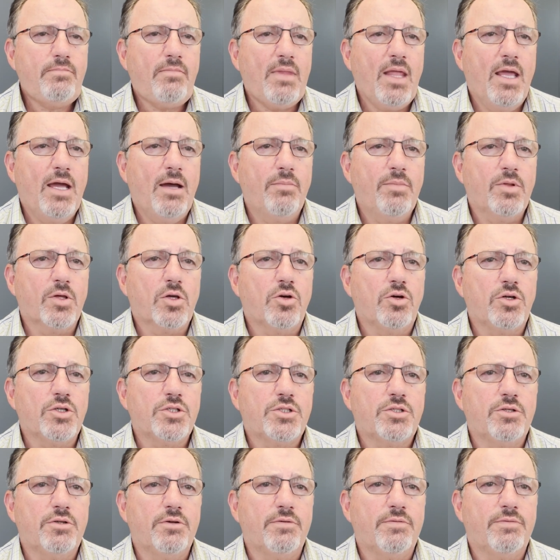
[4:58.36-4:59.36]
um, the
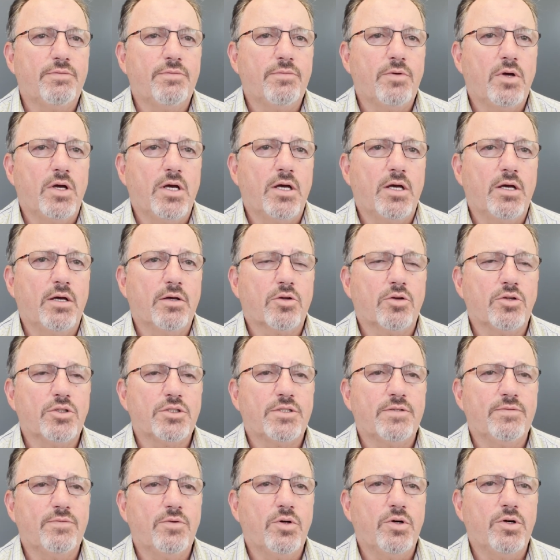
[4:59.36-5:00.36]
cost of uh,
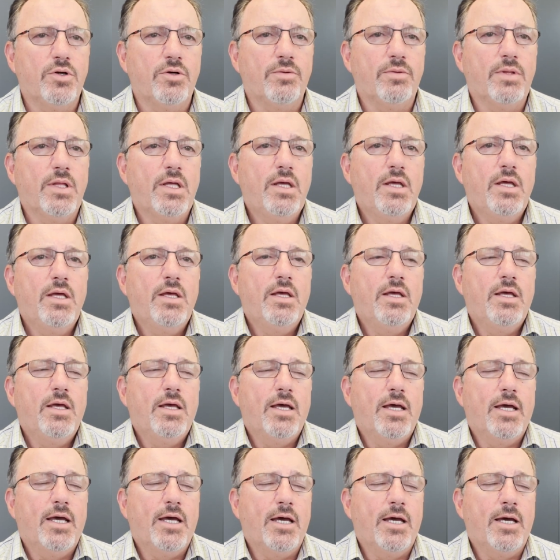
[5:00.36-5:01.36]
cost of oil,
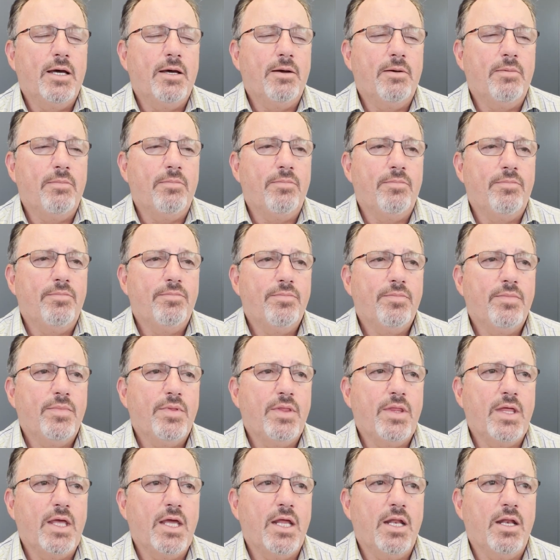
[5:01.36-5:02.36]
um,
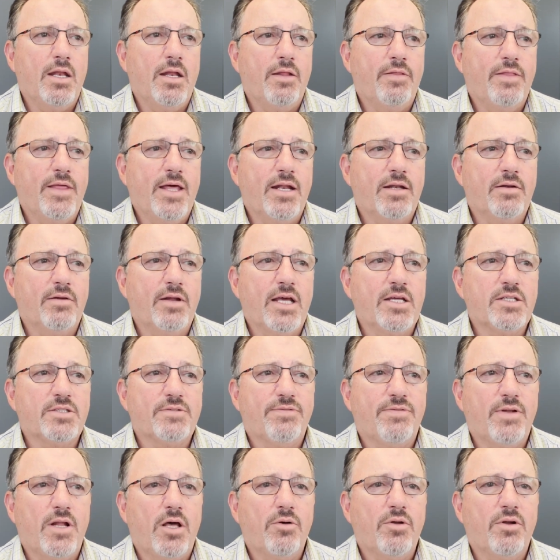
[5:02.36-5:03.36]
then that has
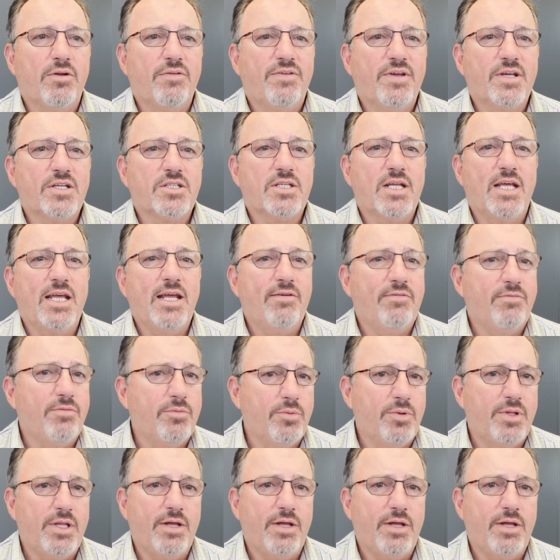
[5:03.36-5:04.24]
flow on effects every, with